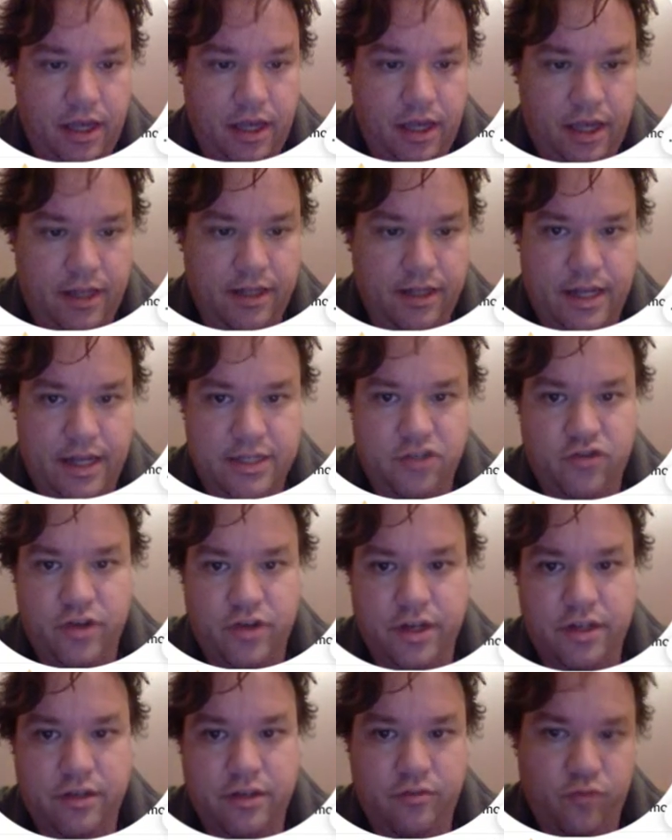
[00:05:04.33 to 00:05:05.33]
and the last
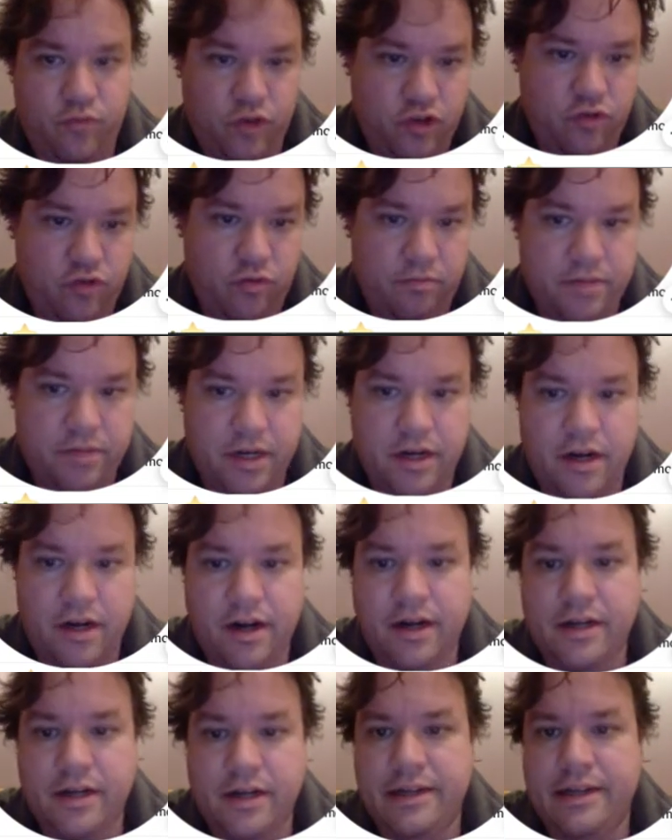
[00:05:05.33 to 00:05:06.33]
trick, which will be a
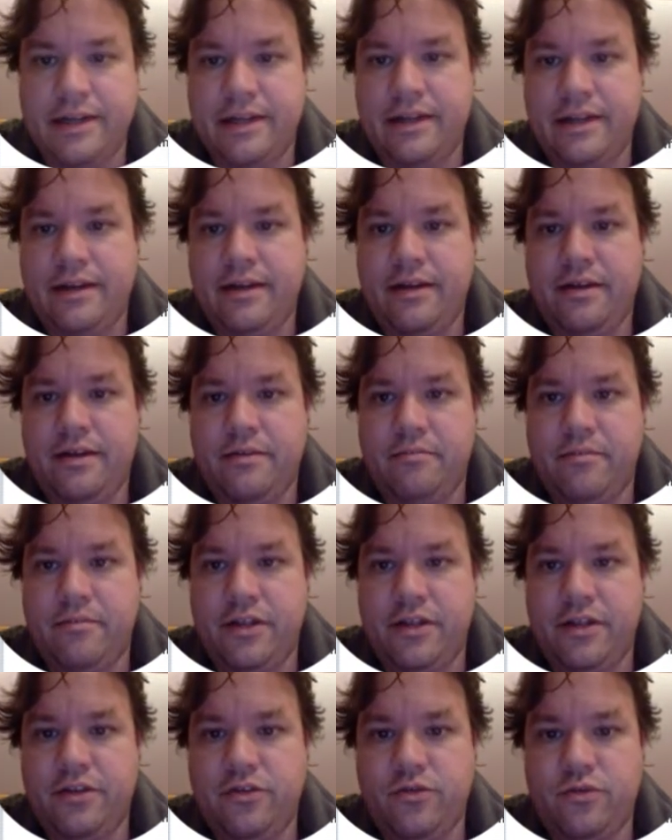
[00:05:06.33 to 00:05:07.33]
heart.
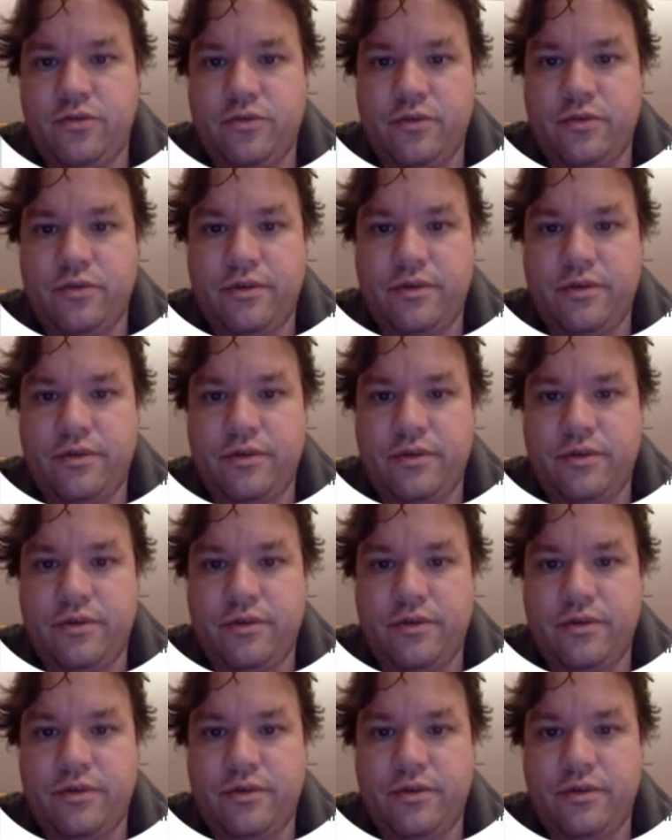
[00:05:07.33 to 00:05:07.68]
But you,